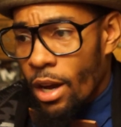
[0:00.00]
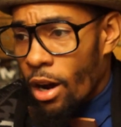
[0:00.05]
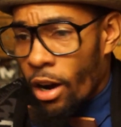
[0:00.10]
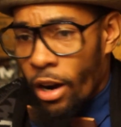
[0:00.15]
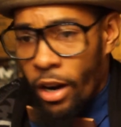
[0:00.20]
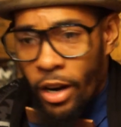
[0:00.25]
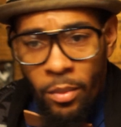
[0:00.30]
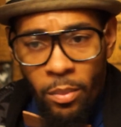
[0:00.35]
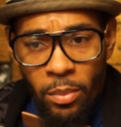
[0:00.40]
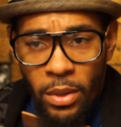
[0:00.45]

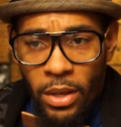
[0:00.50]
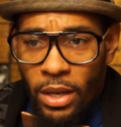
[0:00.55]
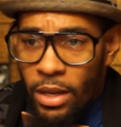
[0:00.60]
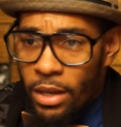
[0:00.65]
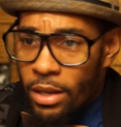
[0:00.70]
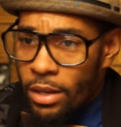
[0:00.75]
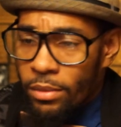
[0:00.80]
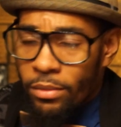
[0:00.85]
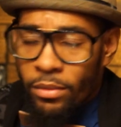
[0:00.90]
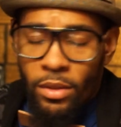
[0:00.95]

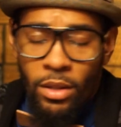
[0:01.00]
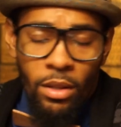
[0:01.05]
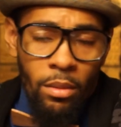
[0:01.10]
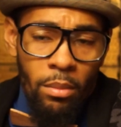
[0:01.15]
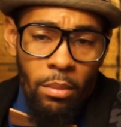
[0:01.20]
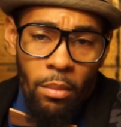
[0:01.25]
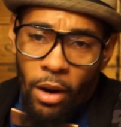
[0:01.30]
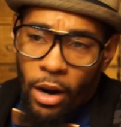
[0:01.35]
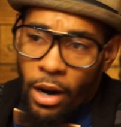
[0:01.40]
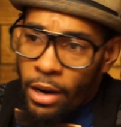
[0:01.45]
R&B, the
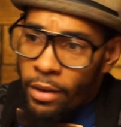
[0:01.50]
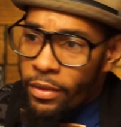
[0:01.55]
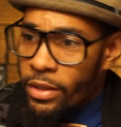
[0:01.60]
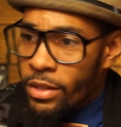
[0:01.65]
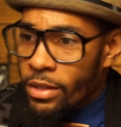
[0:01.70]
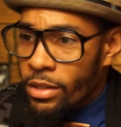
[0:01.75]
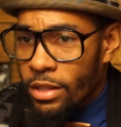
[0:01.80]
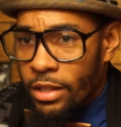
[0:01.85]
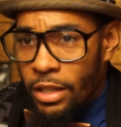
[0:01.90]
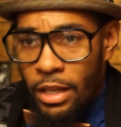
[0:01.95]

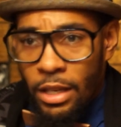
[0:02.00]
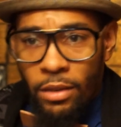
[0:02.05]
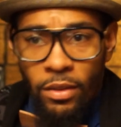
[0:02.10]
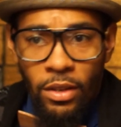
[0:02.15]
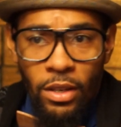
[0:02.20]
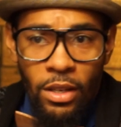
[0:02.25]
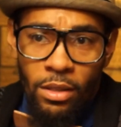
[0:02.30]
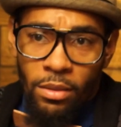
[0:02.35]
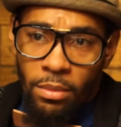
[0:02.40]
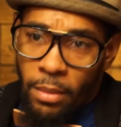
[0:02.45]
Marvin,
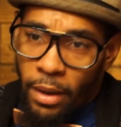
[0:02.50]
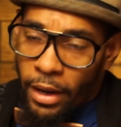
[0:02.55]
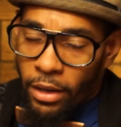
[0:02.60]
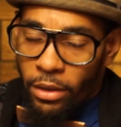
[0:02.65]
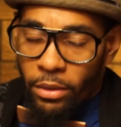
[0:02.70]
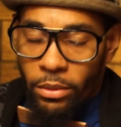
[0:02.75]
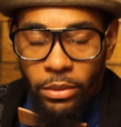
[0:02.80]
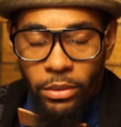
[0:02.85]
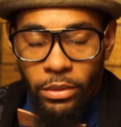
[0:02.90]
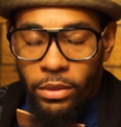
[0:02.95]
Stevies,
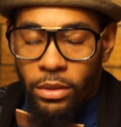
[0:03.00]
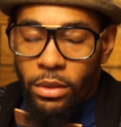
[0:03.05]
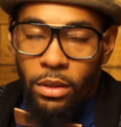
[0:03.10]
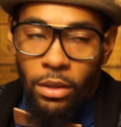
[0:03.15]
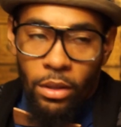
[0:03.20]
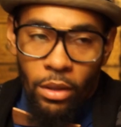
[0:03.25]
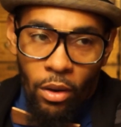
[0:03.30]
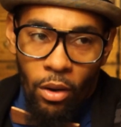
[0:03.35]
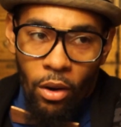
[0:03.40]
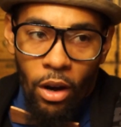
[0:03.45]
Michaels,
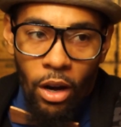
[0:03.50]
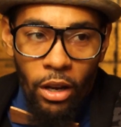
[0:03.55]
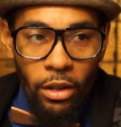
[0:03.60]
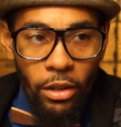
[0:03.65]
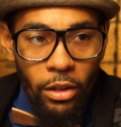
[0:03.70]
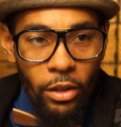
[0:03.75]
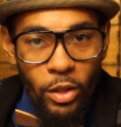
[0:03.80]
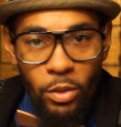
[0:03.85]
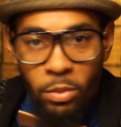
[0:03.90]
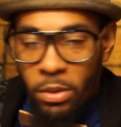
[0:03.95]
you know, all of
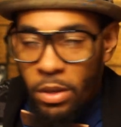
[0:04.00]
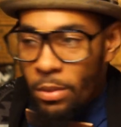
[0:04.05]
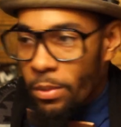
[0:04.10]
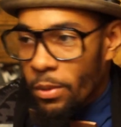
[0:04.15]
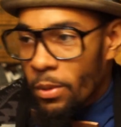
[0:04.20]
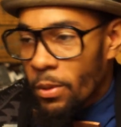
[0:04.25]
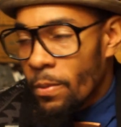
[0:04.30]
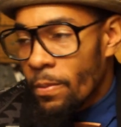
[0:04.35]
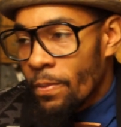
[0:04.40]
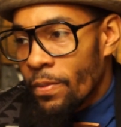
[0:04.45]
those
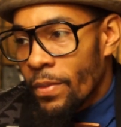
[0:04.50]
people,